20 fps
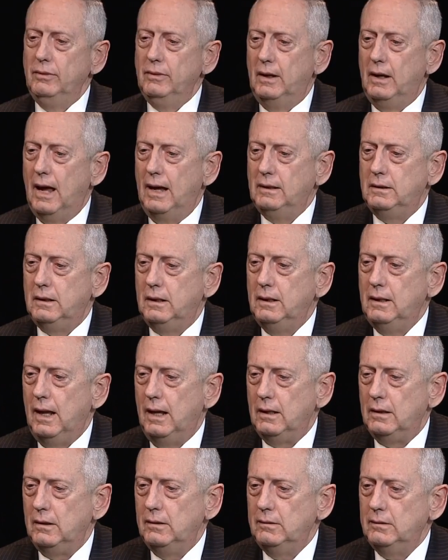the
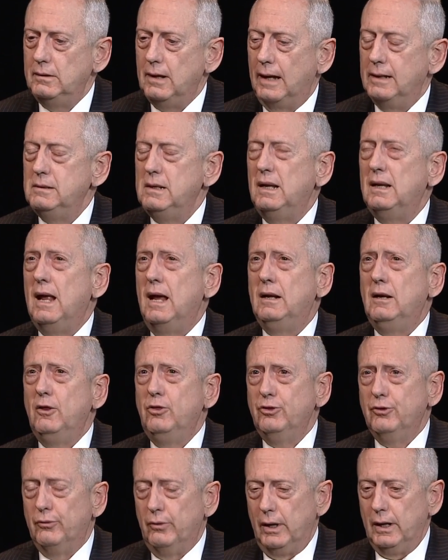1980s,
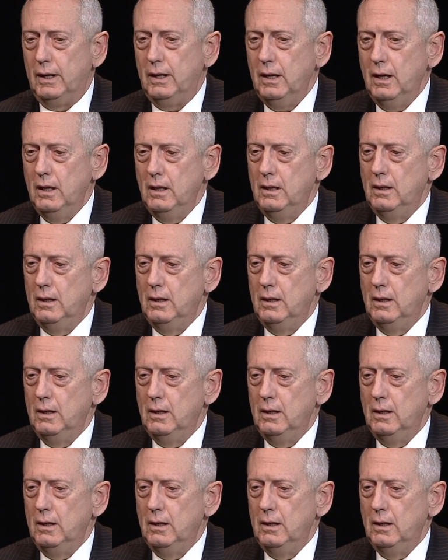1983,